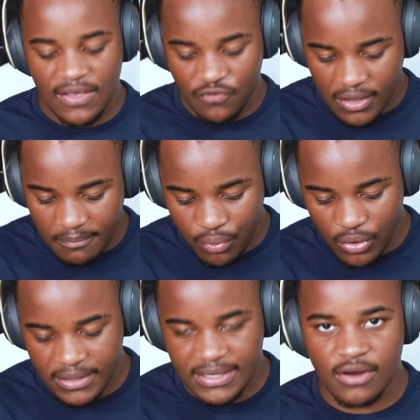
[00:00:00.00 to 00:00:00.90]
if you can
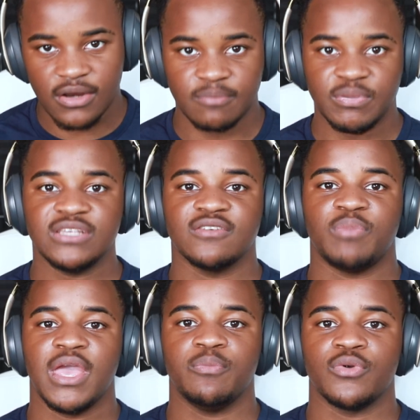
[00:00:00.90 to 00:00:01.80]
put it down on a piece of
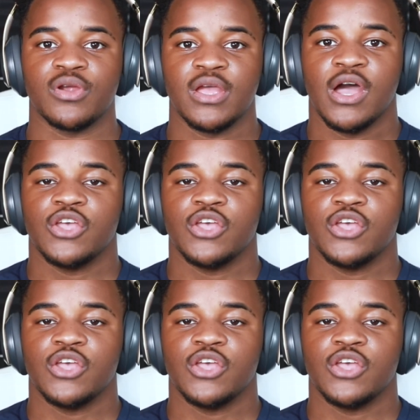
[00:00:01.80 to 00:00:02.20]
paper,